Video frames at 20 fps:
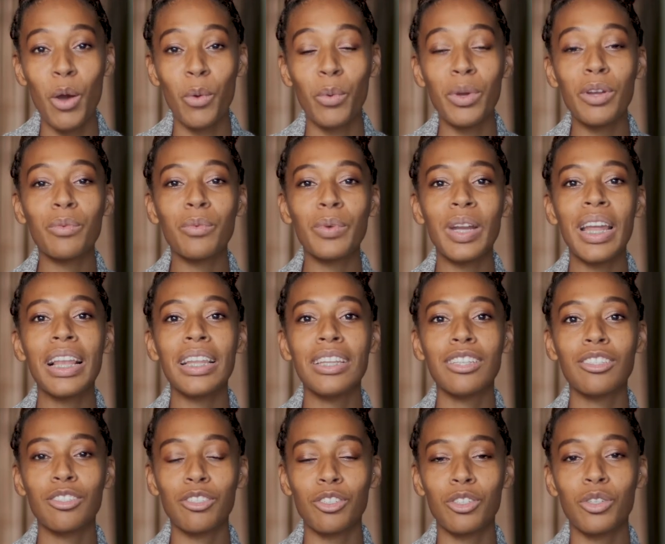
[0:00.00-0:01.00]
We're really
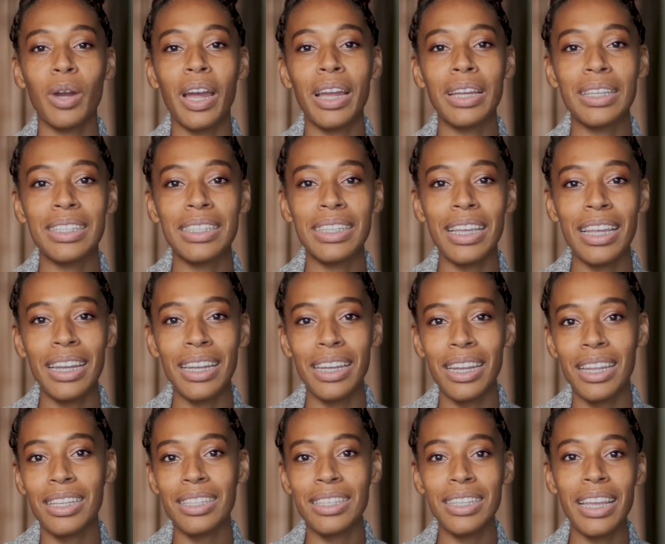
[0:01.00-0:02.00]
just trying to get it
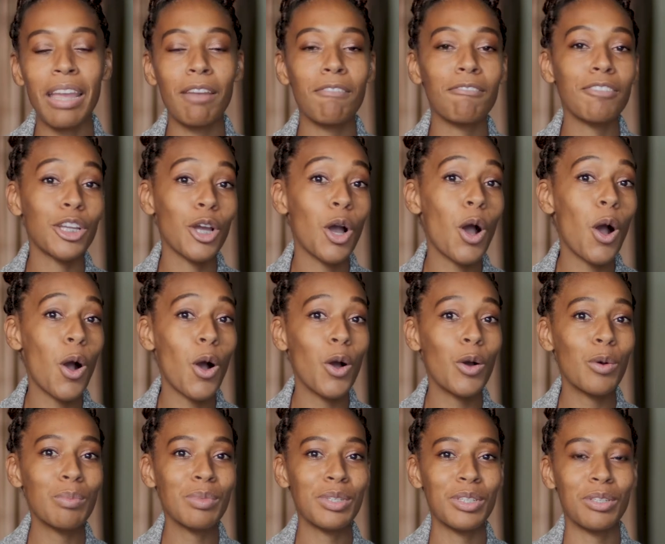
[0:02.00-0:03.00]
into every
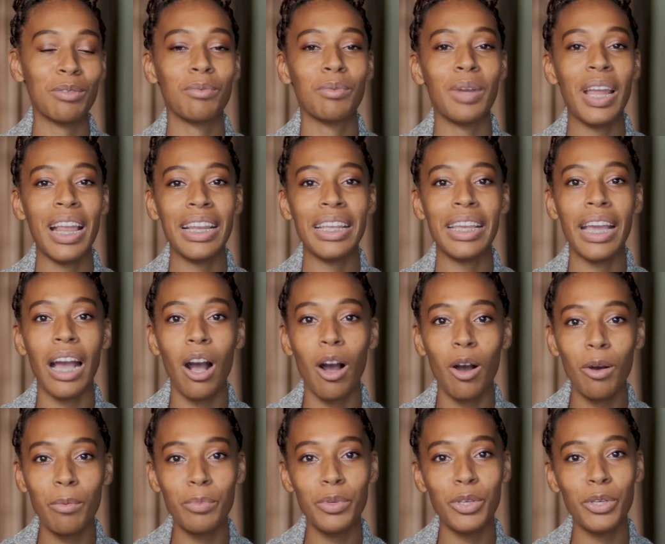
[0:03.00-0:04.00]
home to really
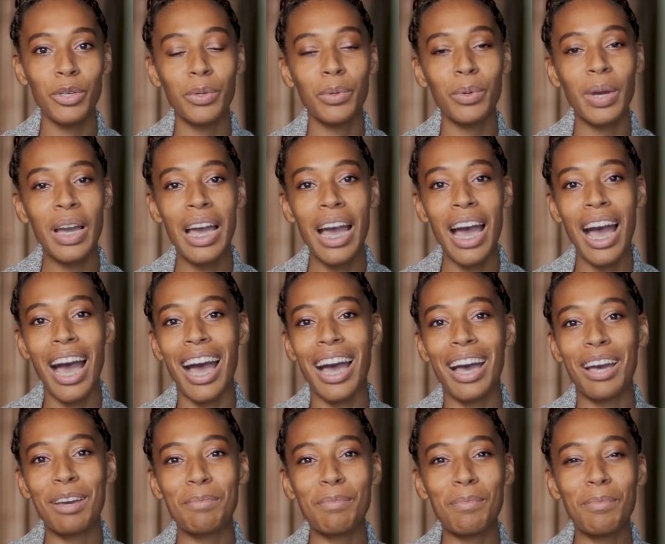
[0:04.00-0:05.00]
help you
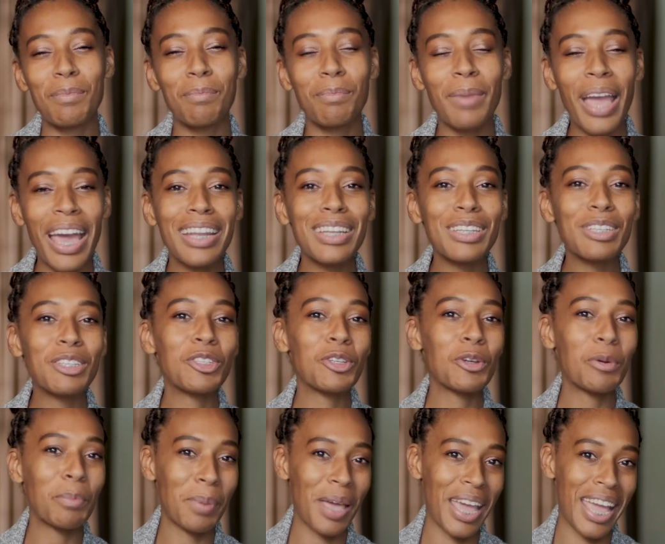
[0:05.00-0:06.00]
manage
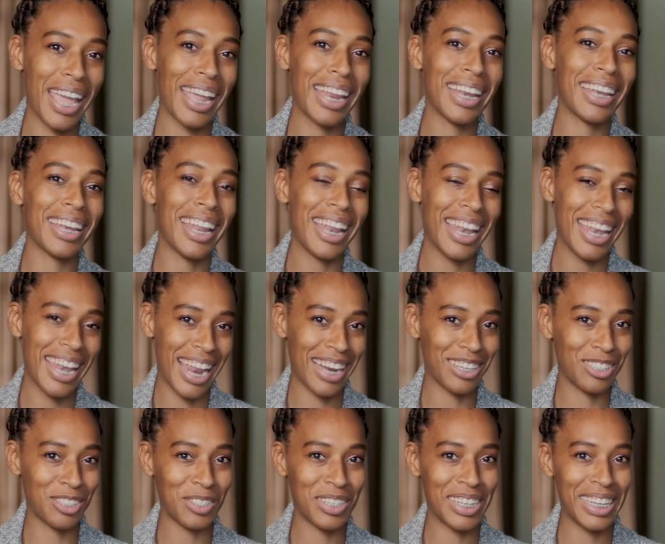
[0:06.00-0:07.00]
your pain
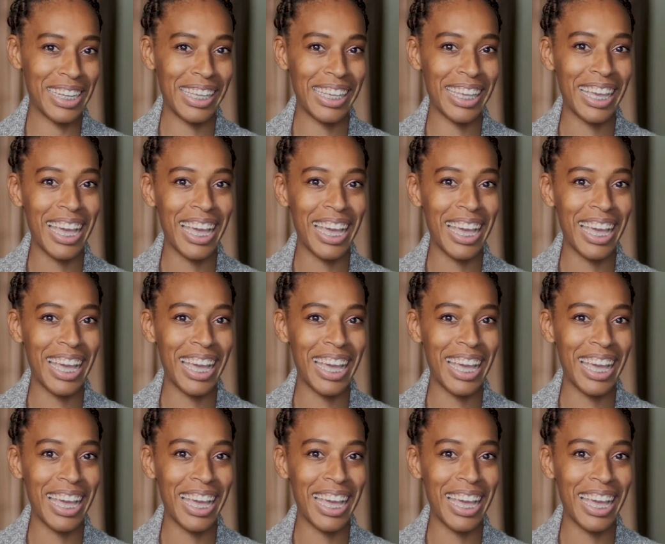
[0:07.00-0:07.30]
naturally.